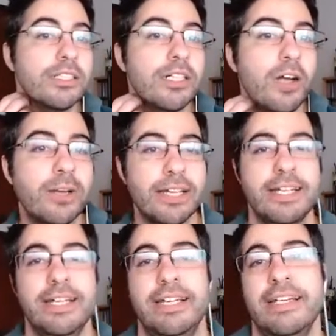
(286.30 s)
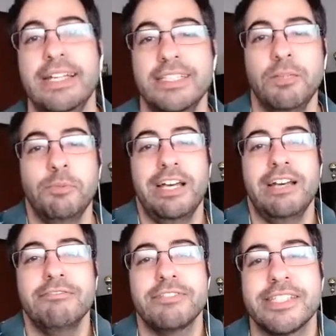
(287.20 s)
Okay, next up we
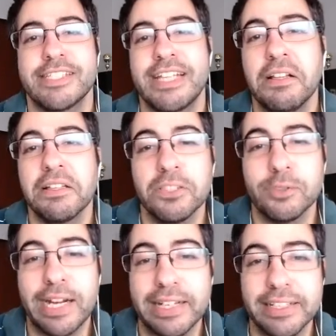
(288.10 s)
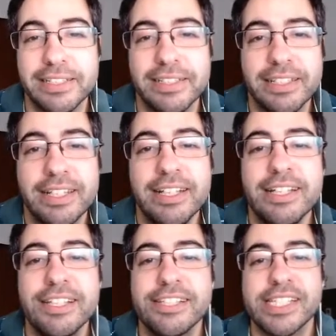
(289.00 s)
have Skeletal Dragon.
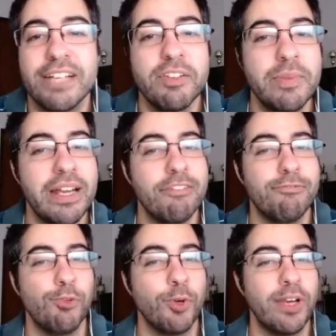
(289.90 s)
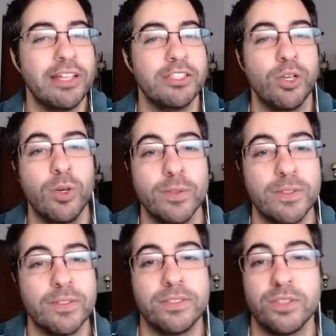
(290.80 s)
7 mana, 4/9
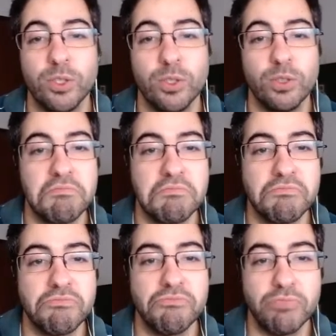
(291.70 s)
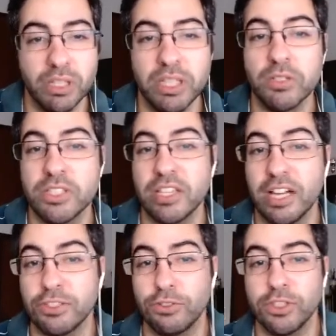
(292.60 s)
taunt. So really good
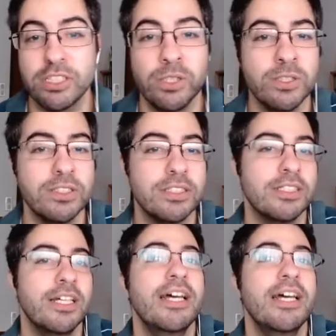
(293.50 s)
stats for a taunt.